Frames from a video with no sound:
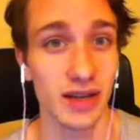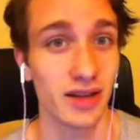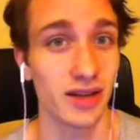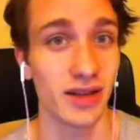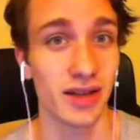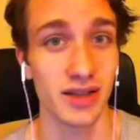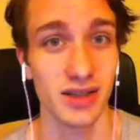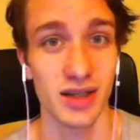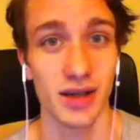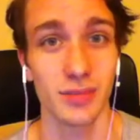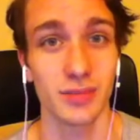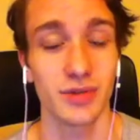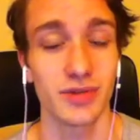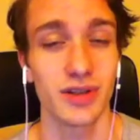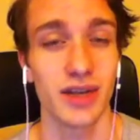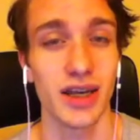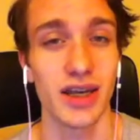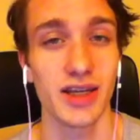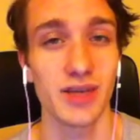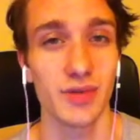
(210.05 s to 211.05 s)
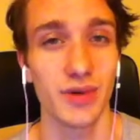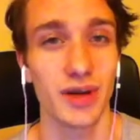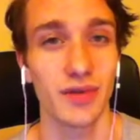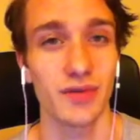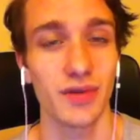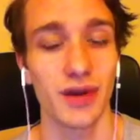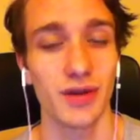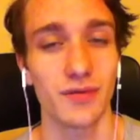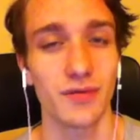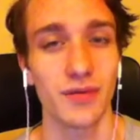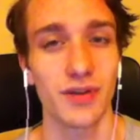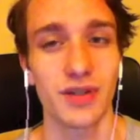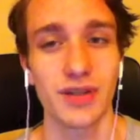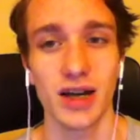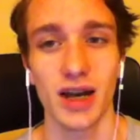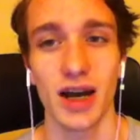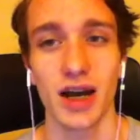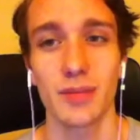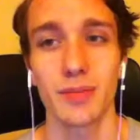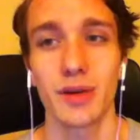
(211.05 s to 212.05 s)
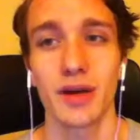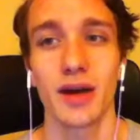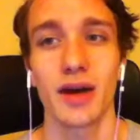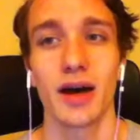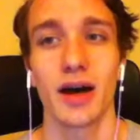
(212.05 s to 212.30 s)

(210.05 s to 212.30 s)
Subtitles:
in the next couple days, whenever you have free time,